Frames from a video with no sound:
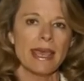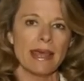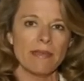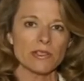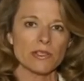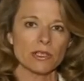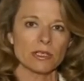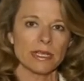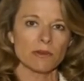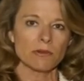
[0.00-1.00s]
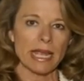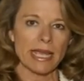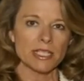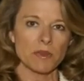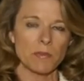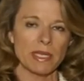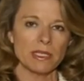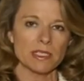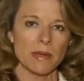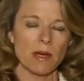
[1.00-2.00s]
and then certainly a range of
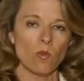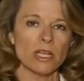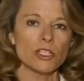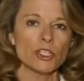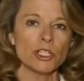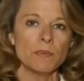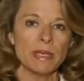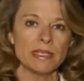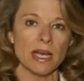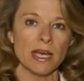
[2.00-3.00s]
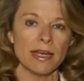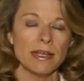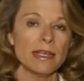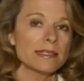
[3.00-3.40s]
opinions about what should be done.